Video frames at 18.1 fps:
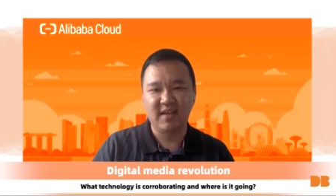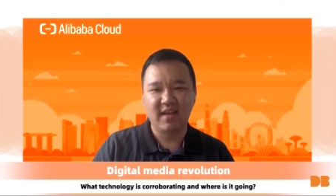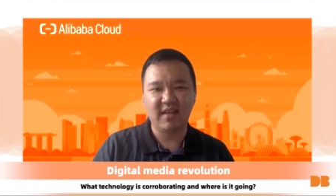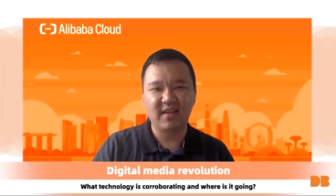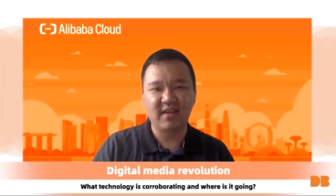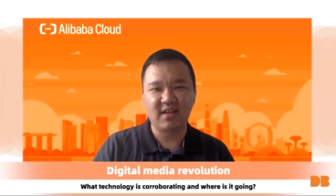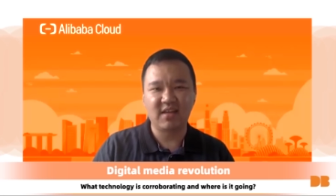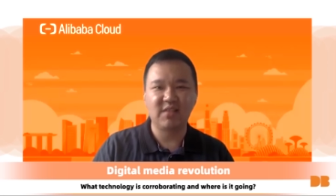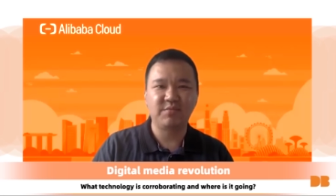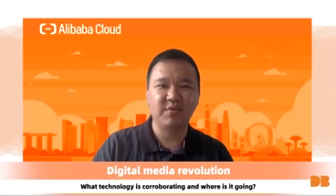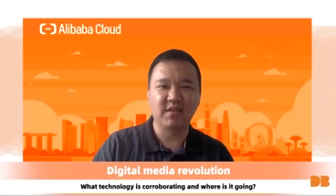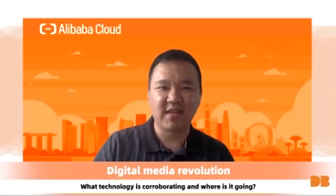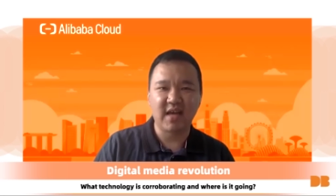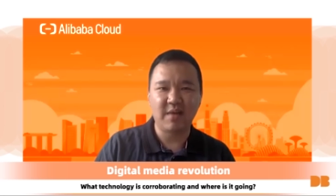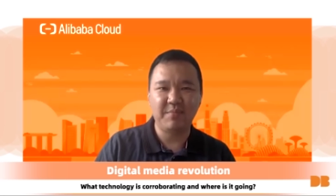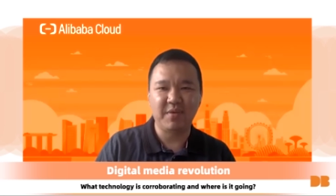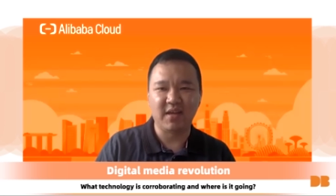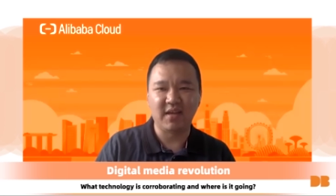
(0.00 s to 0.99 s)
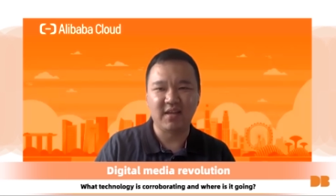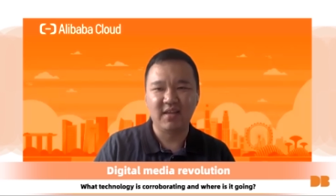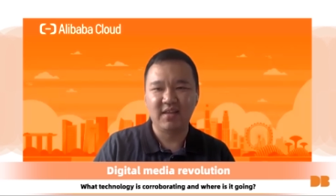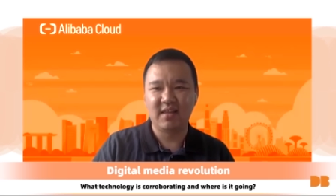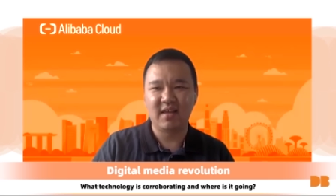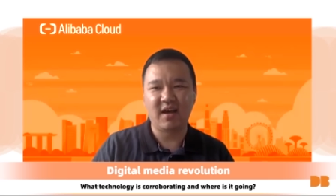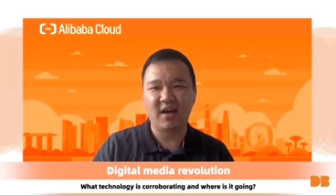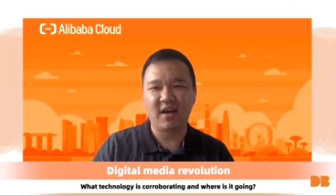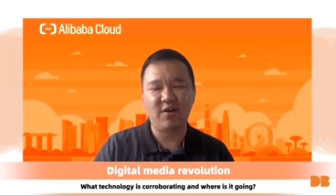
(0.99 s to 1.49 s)
And then customer is happy.
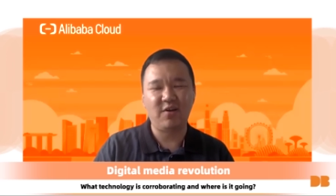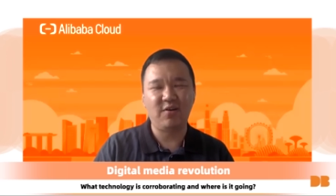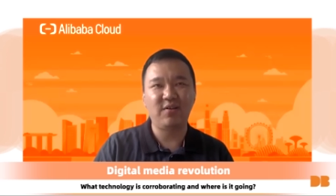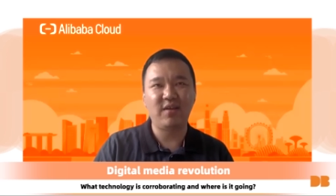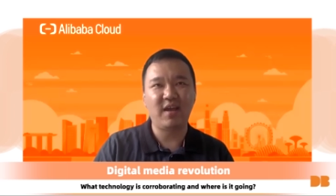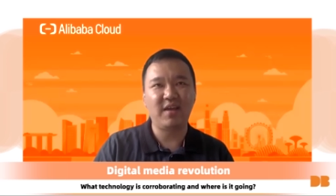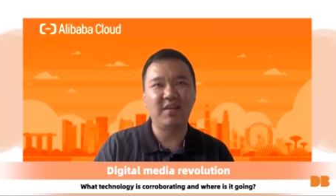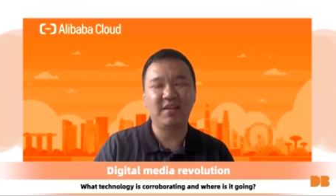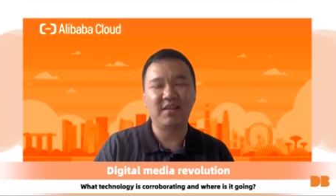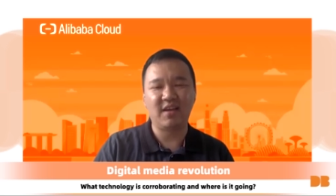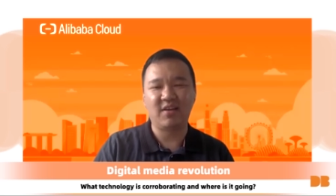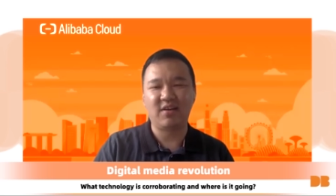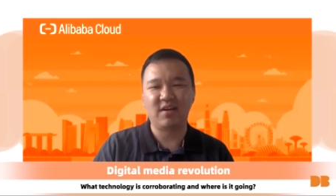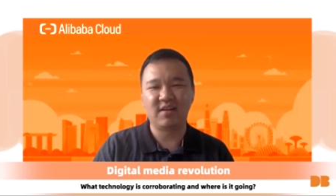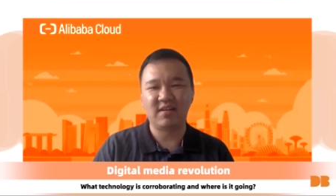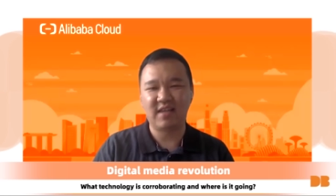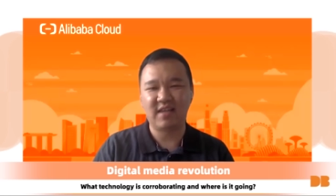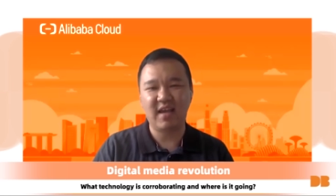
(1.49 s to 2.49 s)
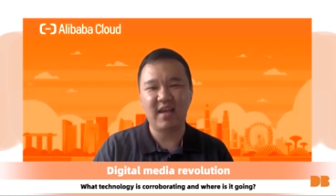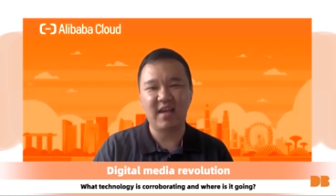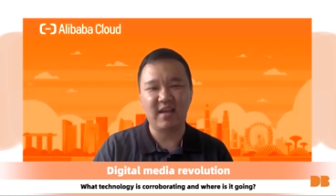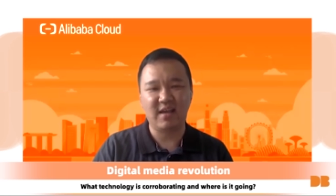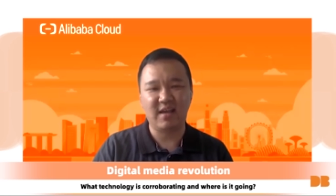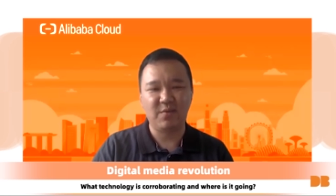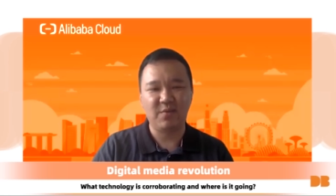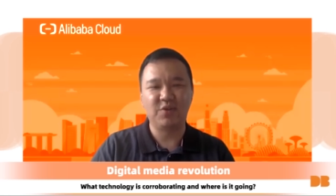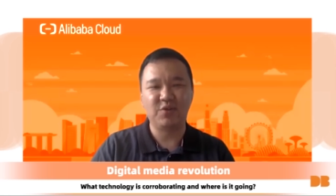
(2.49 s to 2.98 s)
And how and then tell us, hey,
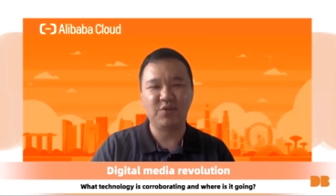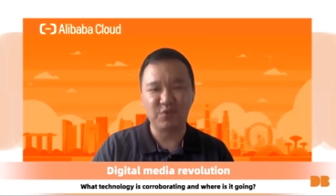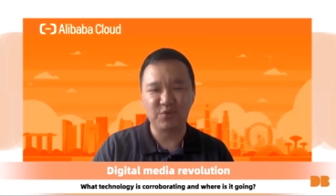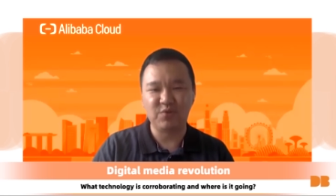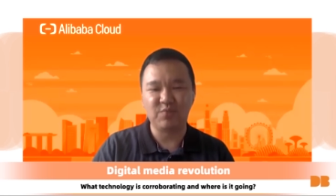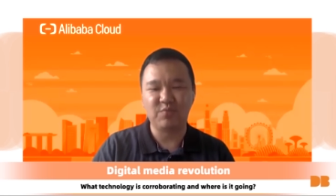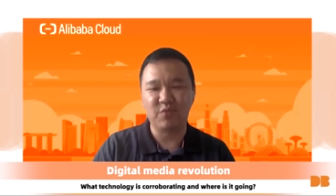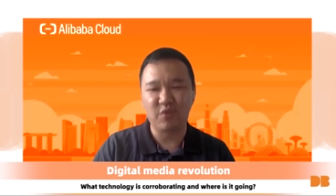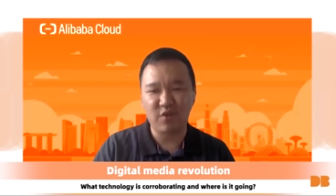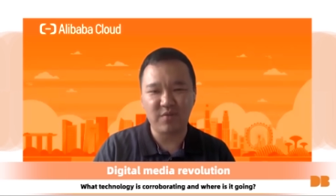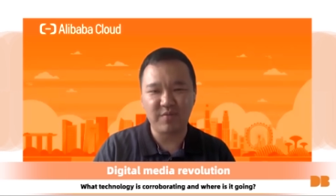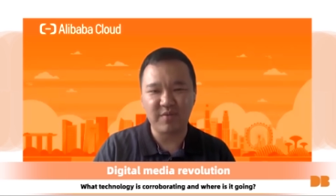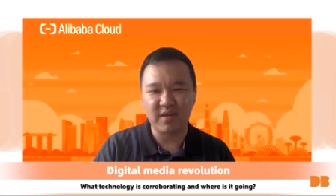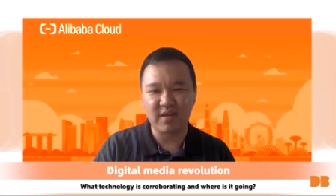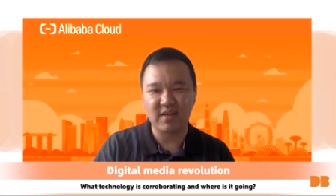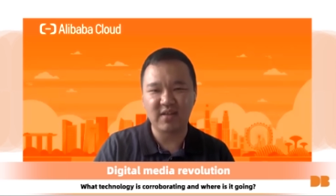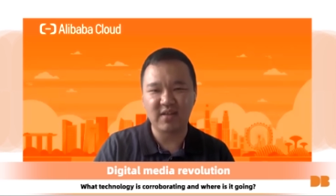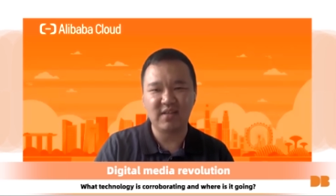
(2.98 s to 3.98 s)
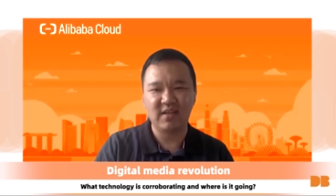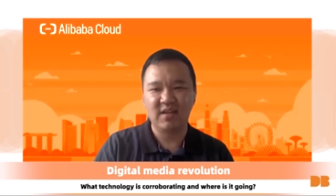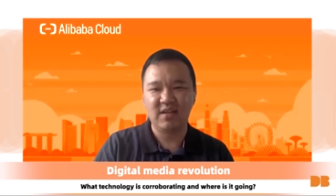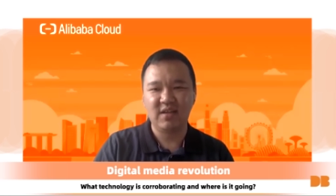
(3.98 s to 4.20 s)
we should do more because